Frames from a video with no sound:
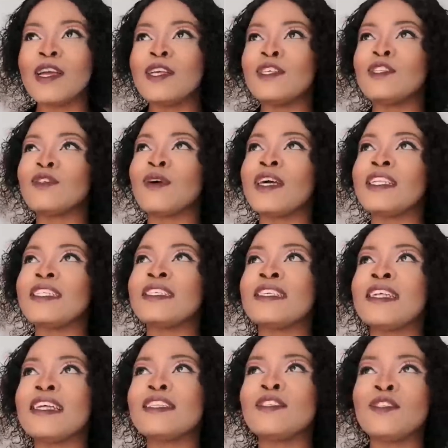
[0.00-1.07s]
So I
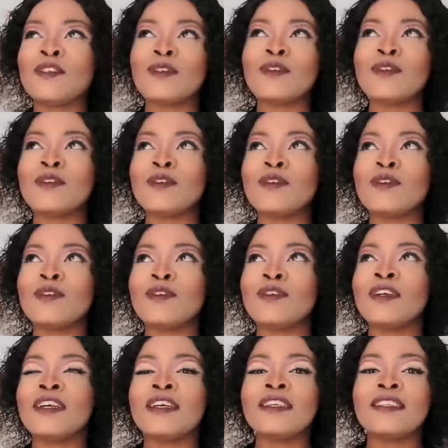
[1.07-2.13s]
decided to
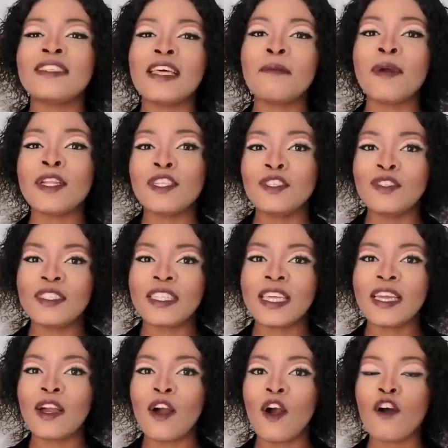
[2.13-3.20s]
start my new
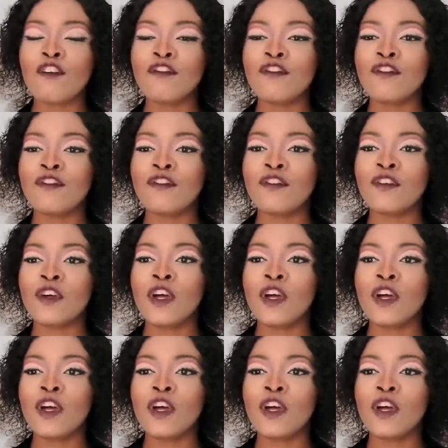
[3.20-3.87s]
thing of